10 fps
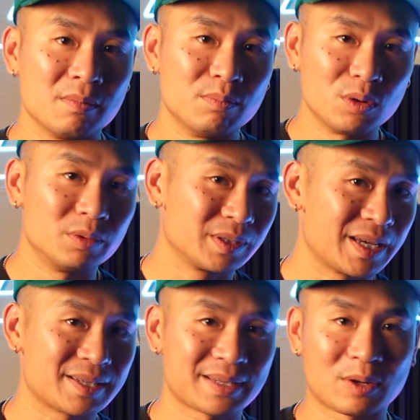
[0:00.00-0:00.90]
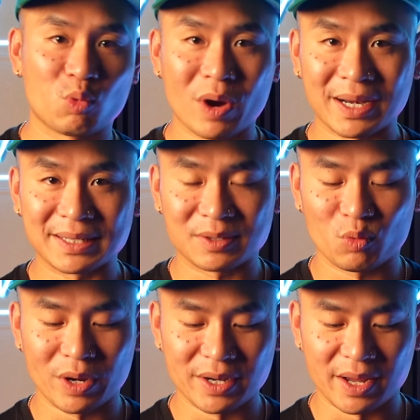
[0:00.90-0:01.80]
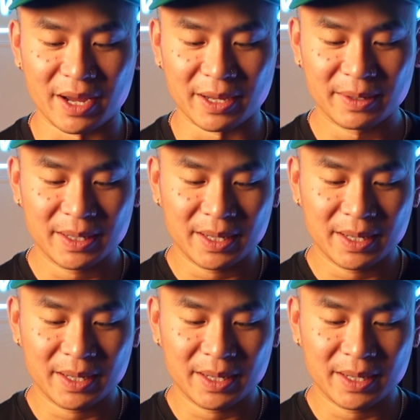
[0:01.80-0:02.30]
mobile gigs like weddings and whatnot.